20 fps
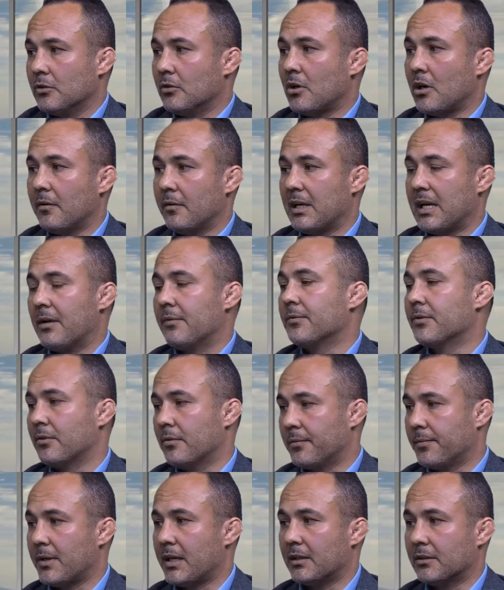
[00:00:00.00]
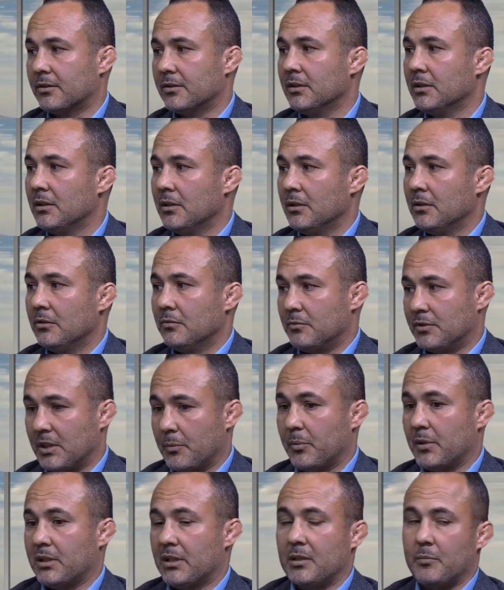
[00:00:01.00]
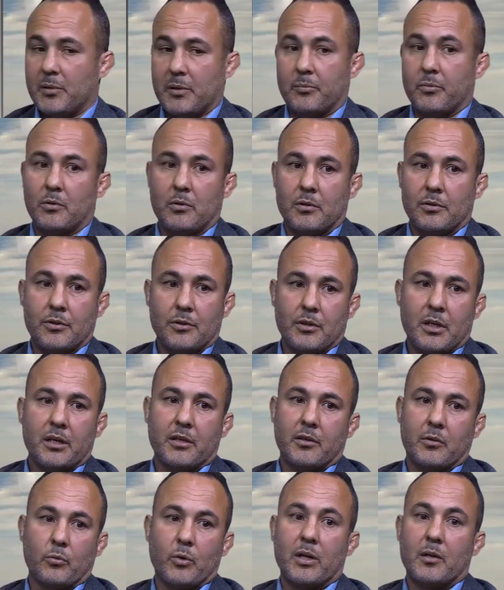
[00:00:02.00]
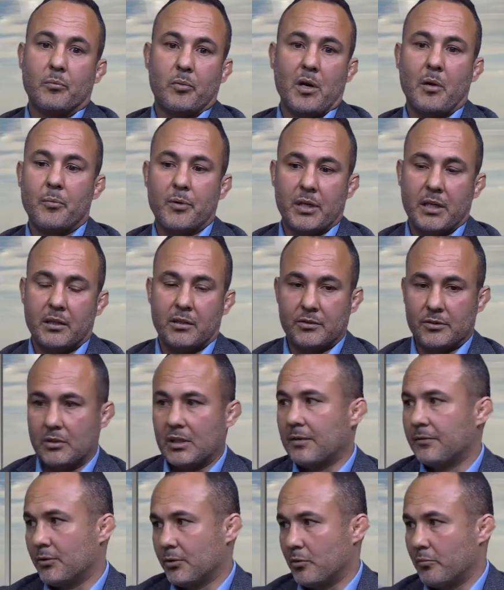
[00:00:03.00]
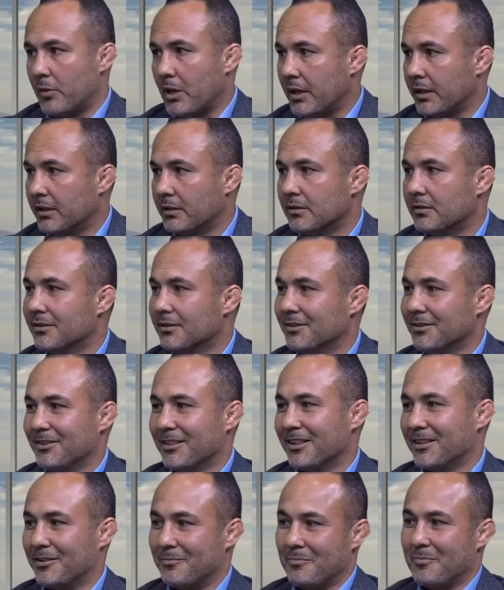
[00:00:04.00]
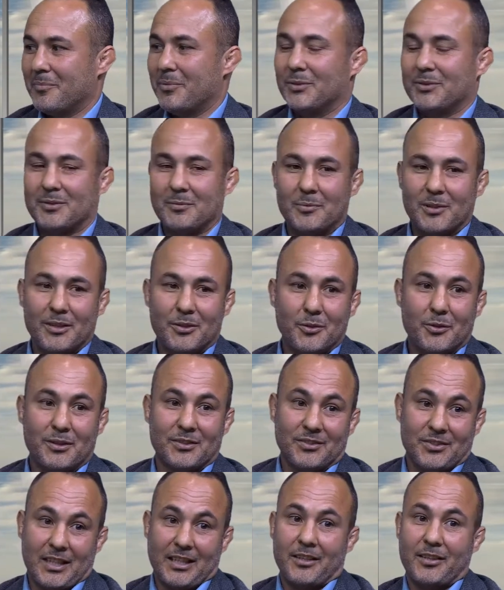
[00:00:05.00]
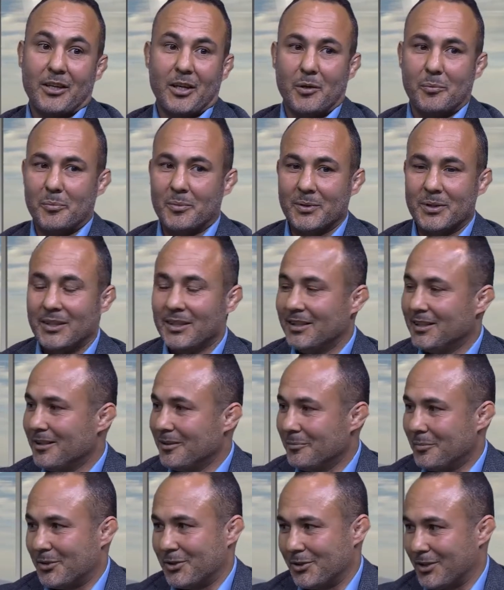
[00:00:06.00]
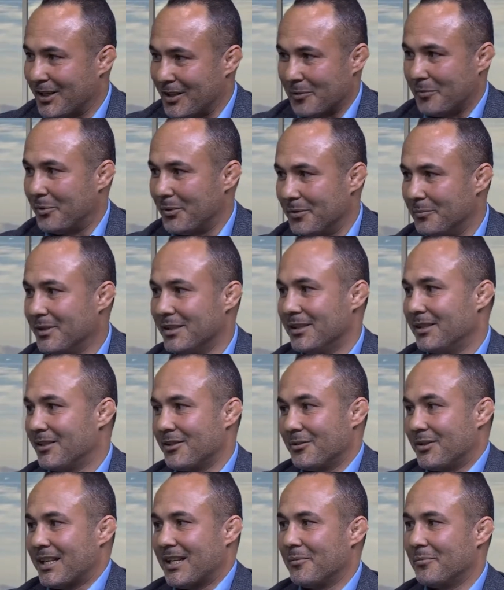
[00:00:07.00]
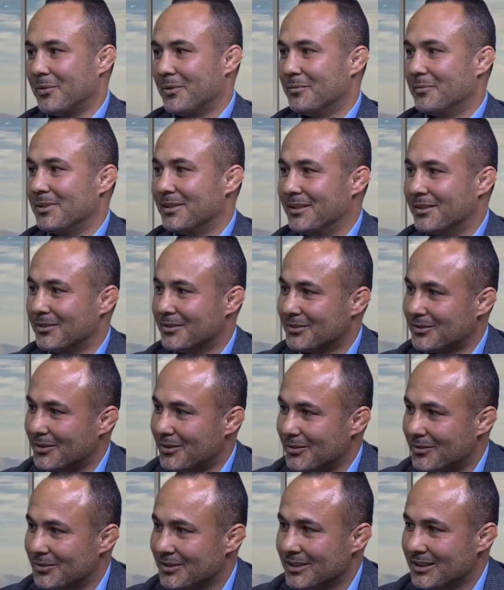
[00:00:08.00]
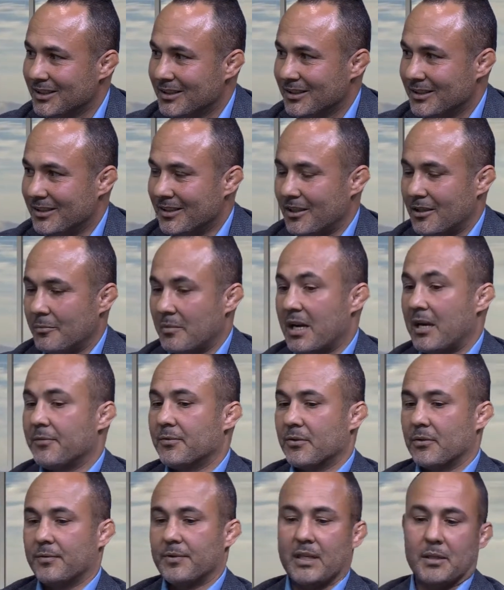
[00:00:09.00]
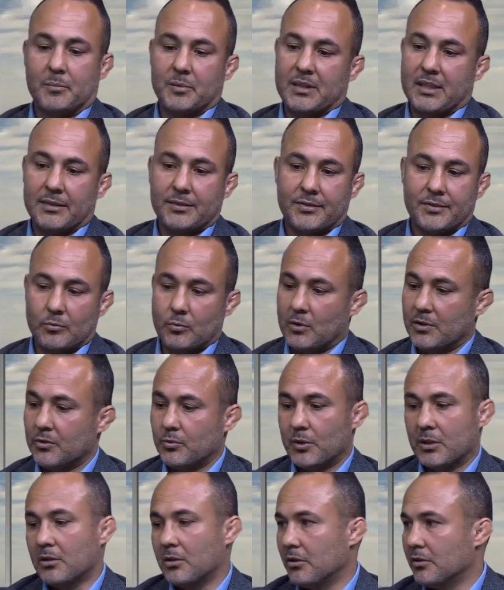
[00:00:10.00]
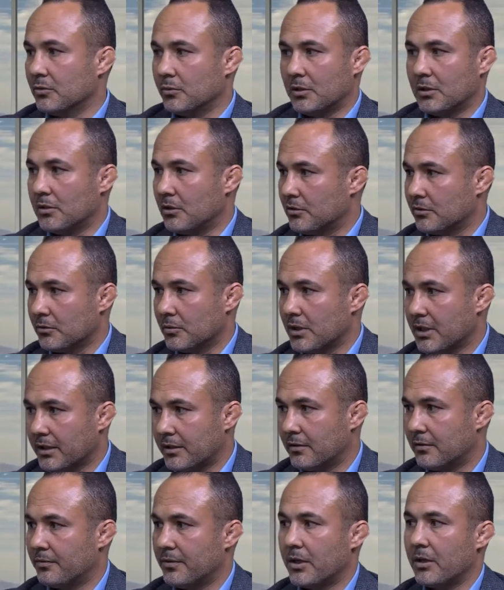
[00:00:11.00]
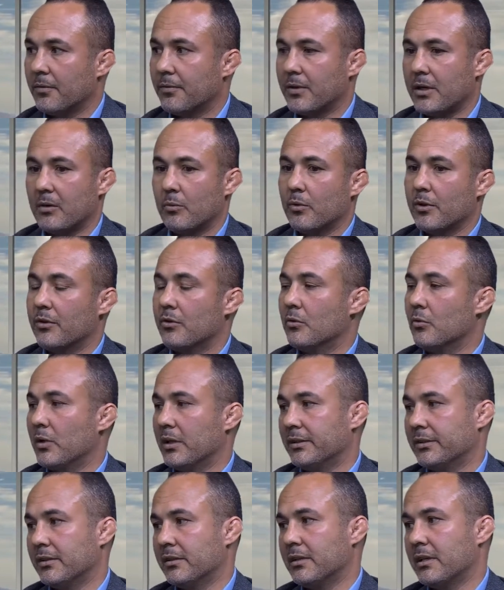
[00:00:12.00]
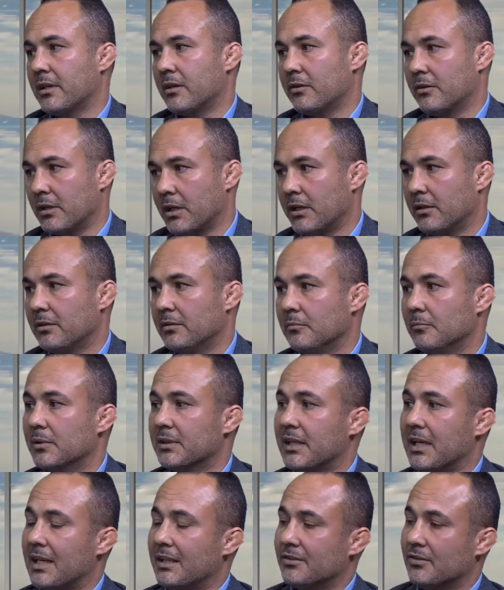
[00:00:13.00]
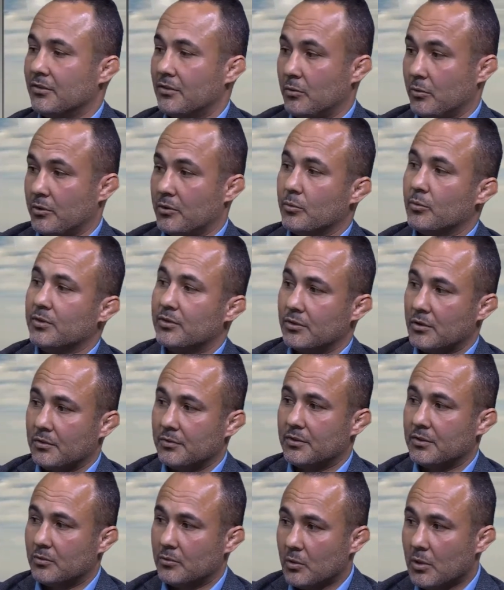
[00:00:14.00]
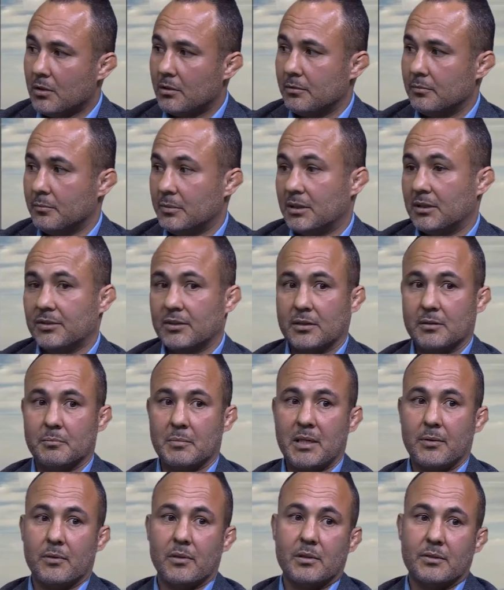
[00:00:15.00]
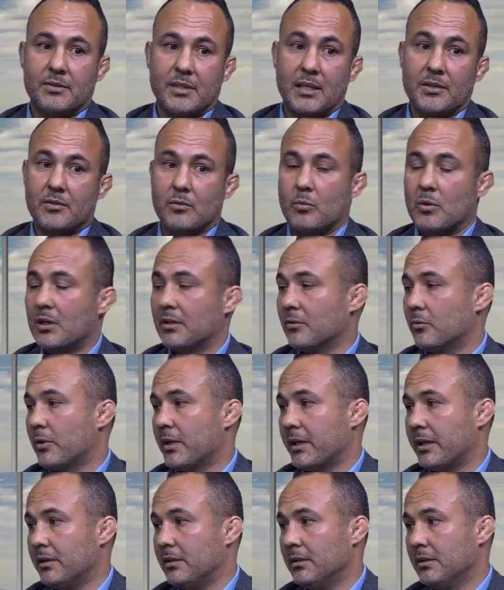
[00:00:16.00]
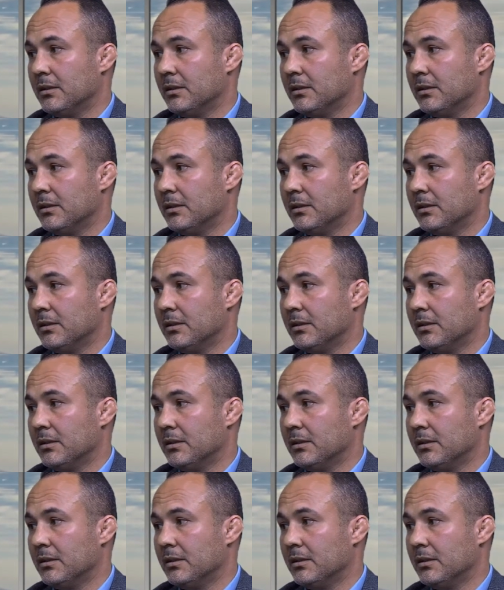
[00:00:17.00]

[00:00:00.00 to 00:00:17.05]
know after the fact. Yeah. Typically, people are you're not going to rent a property out until after you bought it. you're yeah. not going to put somebody. You can set it up, yeah. but you're not going to put them in there. You can't put them in there. So um, after the fact, but that's once we close, we close. We're not going to verify whether you rented it out or not. Okay. That has to do with the reserves as well because it maybe it takes a while to rent it.